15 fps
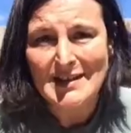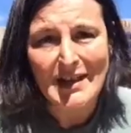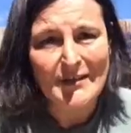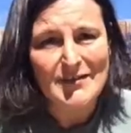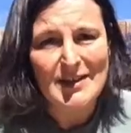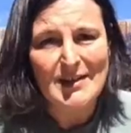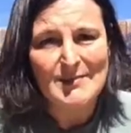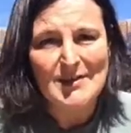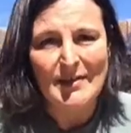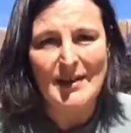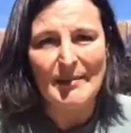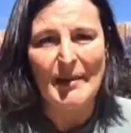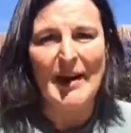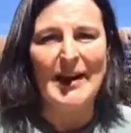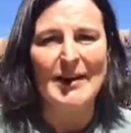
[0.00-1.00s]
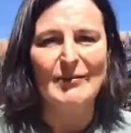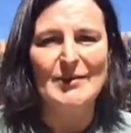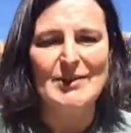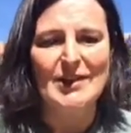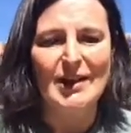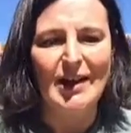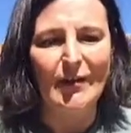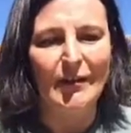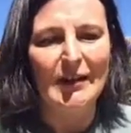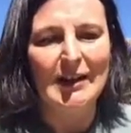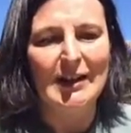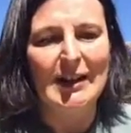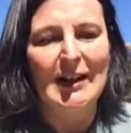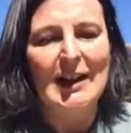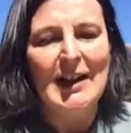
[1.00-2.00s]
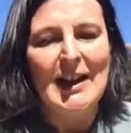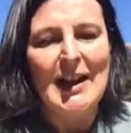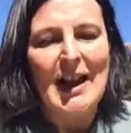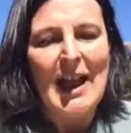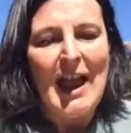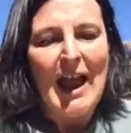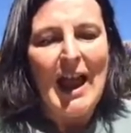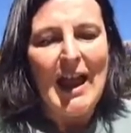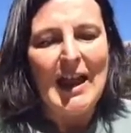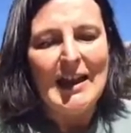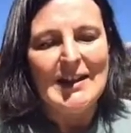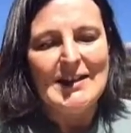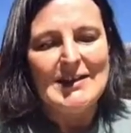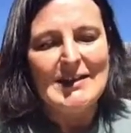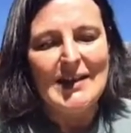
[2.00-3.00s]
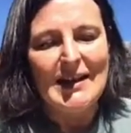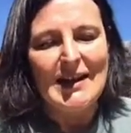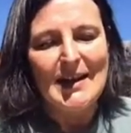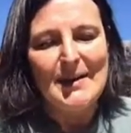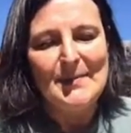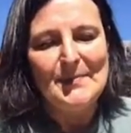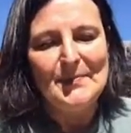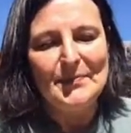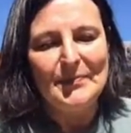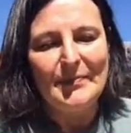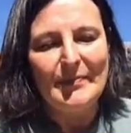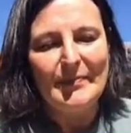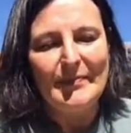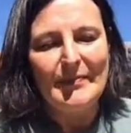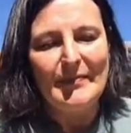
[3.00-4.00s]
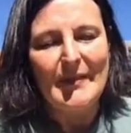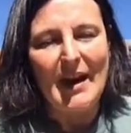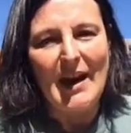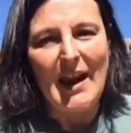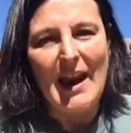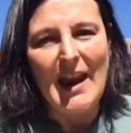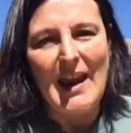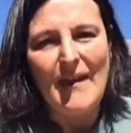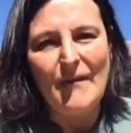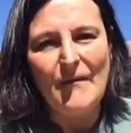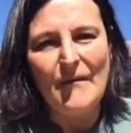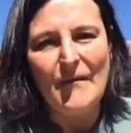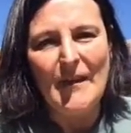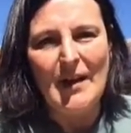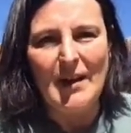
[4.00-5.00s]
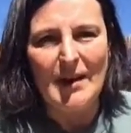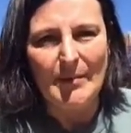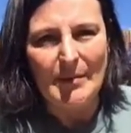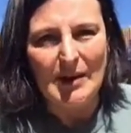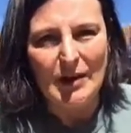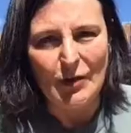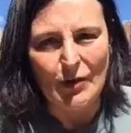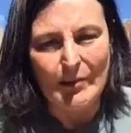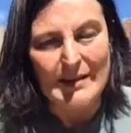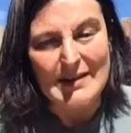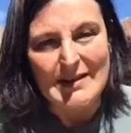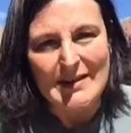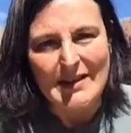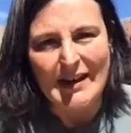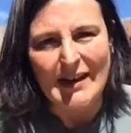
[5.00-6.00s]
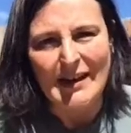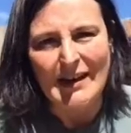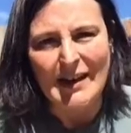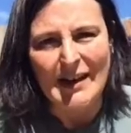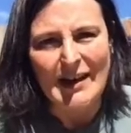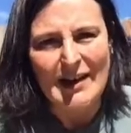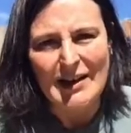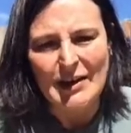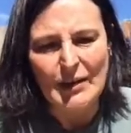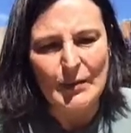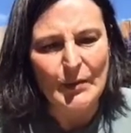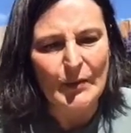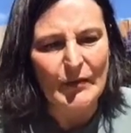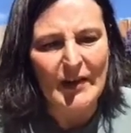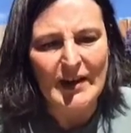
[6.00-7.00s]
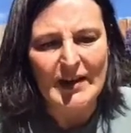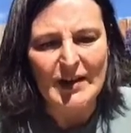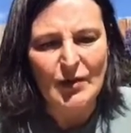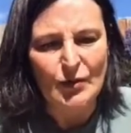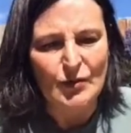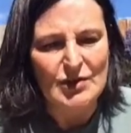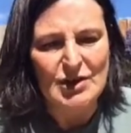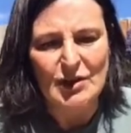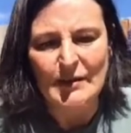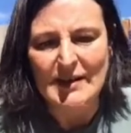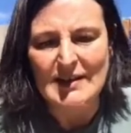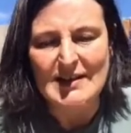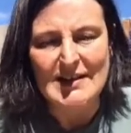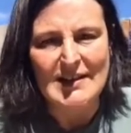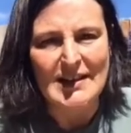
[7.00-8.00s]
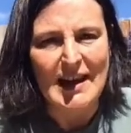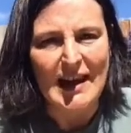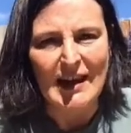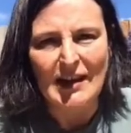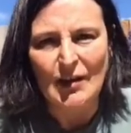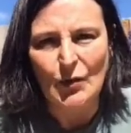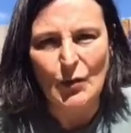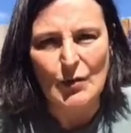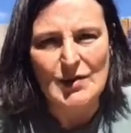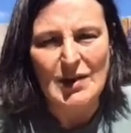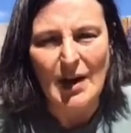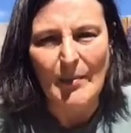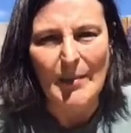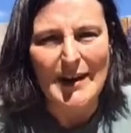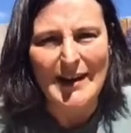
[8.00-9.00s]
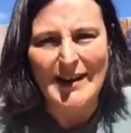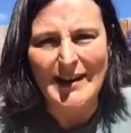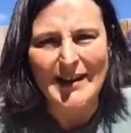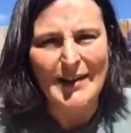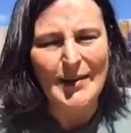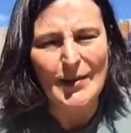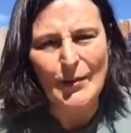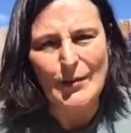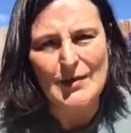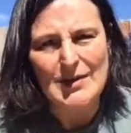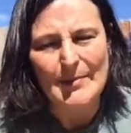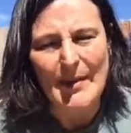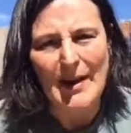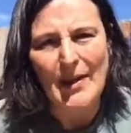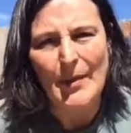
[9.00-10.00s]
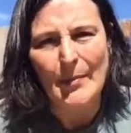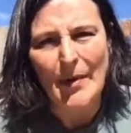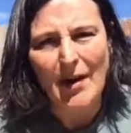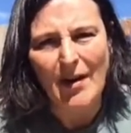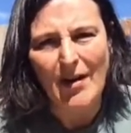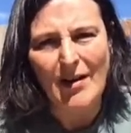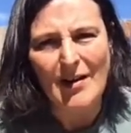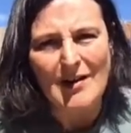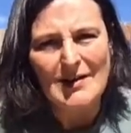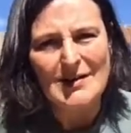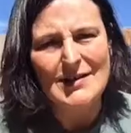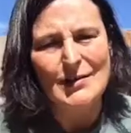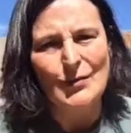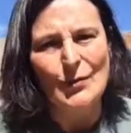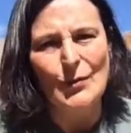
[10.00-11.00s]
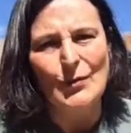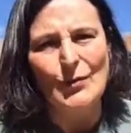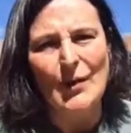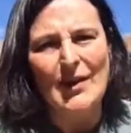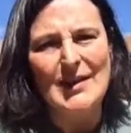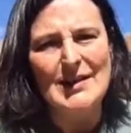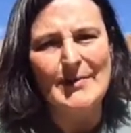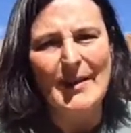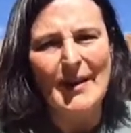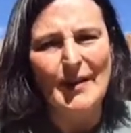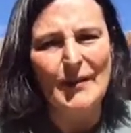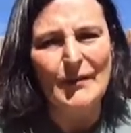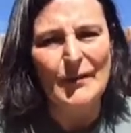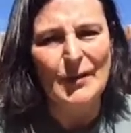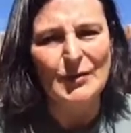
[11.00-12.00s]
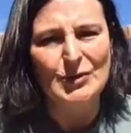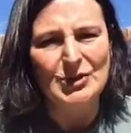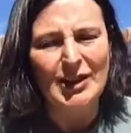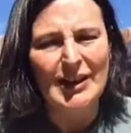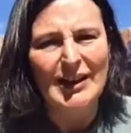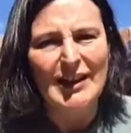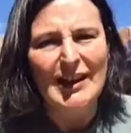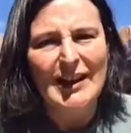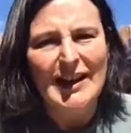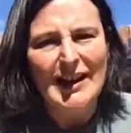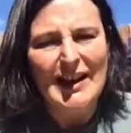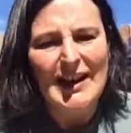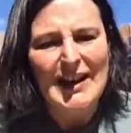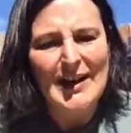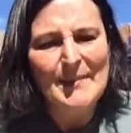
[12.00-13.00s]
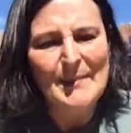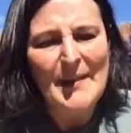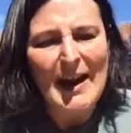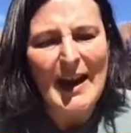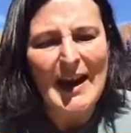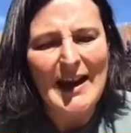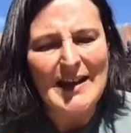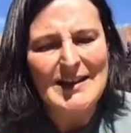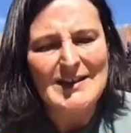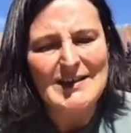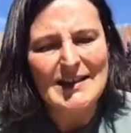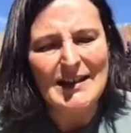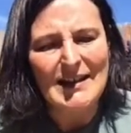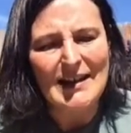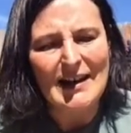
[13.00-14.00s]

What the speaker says: You have to keep something back in reserve. And if, like me, you're a busy thinker, you will find it all too easy to get caught up in thoughts about the past or worries about the future. And